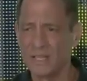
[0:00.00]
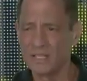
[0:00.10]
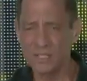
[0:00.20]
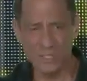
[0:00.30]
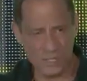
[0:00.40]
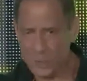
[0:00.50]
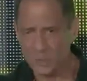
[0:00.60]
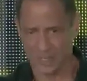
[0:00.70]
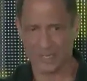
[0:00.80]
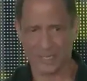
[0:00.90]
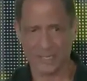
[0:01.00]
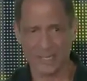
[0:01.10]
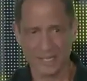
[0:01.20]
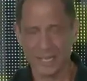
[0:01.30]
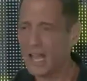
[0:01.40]
stupid.
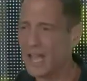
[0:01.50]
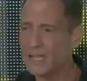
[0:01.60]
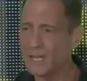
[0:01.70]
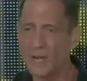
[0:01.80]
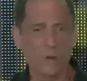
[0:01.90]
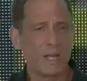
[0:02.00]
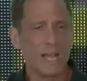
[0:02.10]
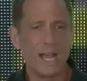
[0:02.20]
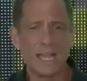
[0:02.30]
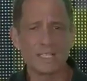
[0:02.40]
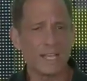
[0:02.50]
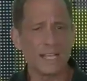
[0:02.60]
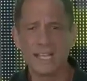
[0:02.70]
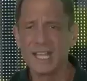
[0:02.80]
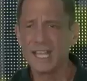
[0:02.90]
You know, it's
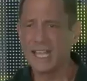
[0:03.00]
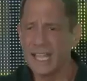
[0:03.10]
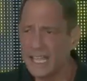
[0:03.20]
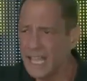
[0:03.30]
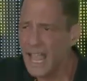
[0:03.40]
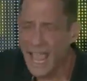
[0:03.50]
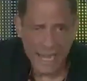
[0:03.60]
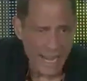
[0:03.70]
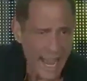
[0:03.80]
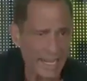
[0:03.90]
like, and